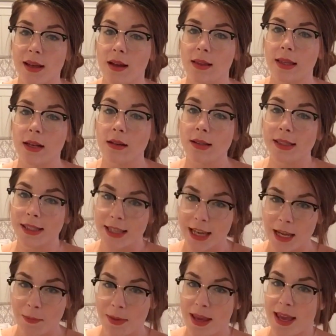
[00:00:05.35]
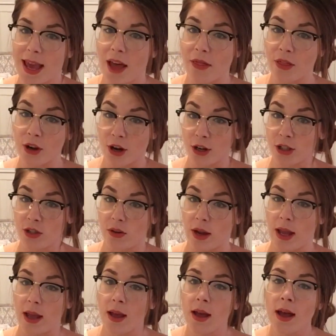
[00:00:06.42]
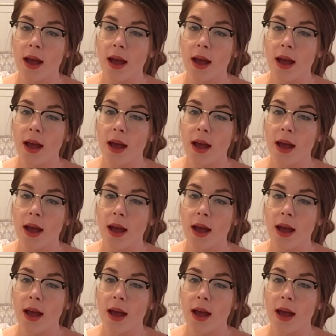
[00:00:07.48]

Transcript: a little sneak peek at the nursery.